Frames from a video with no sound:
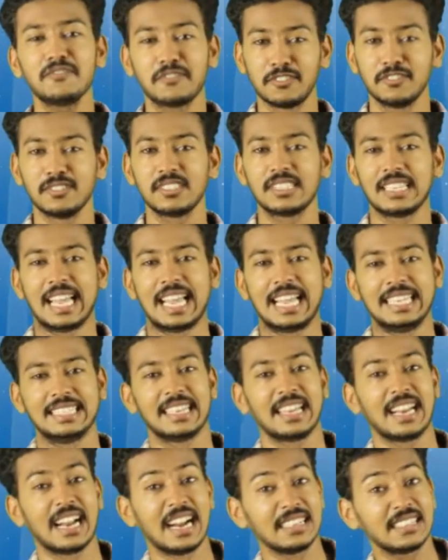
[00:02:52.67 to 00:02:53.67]
force
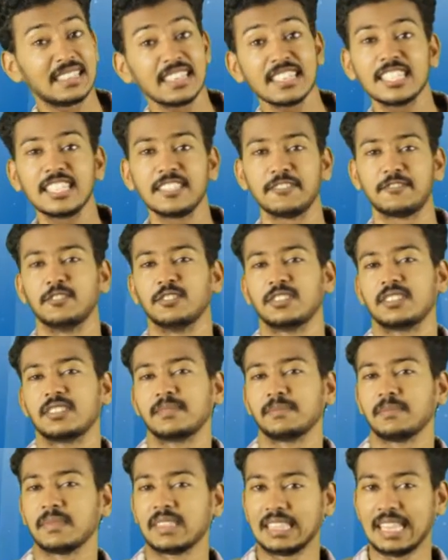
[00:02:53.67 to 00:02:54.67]
is an attractive force
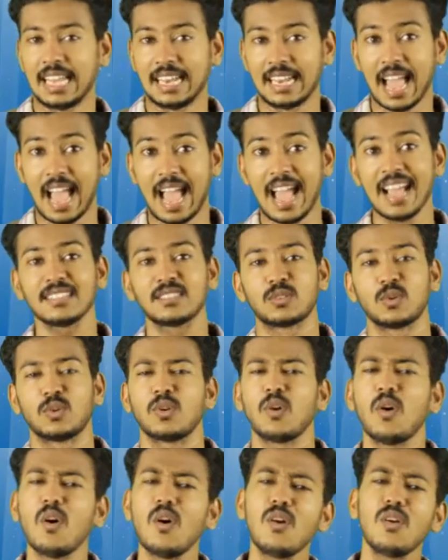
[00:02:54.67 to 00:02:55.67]
that acts
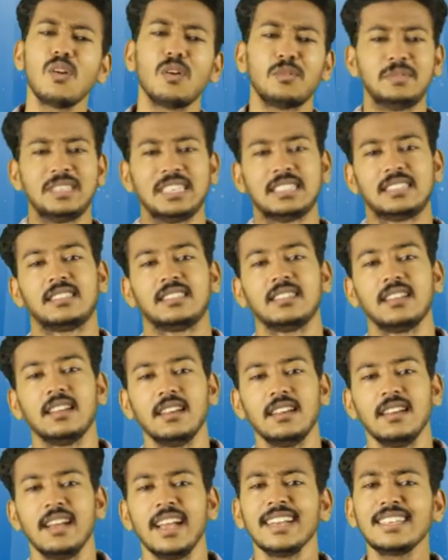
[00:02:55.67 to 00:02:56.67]
on all objects.
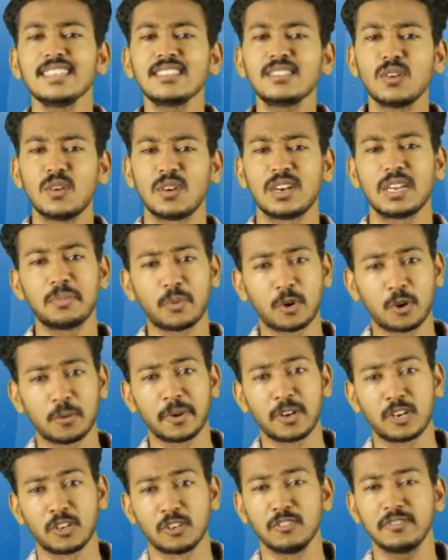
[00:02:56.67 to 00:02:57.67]
It is not a
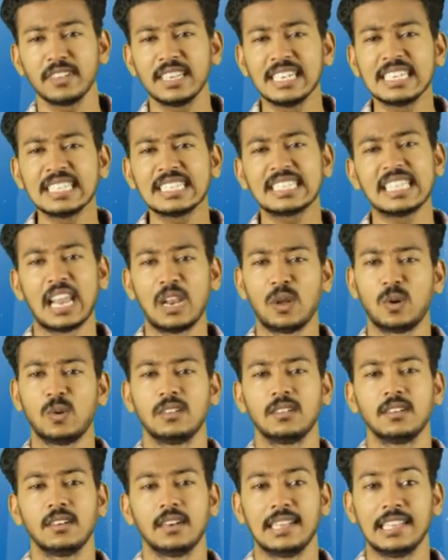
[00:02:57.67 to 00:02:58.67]
property of Earth
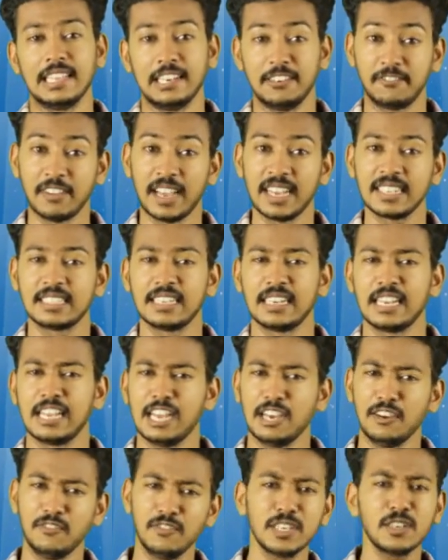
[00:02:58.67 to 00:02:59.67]
alone. In fact,
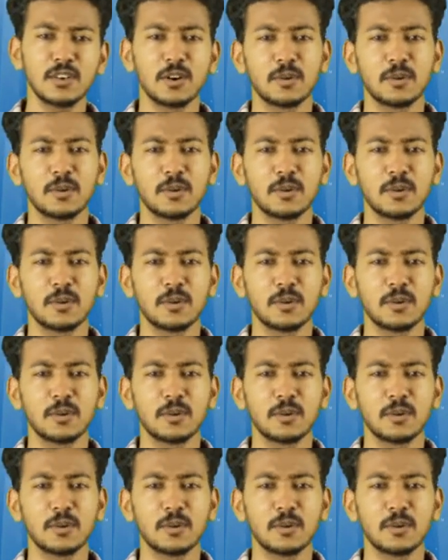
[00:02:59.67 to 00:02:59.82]
every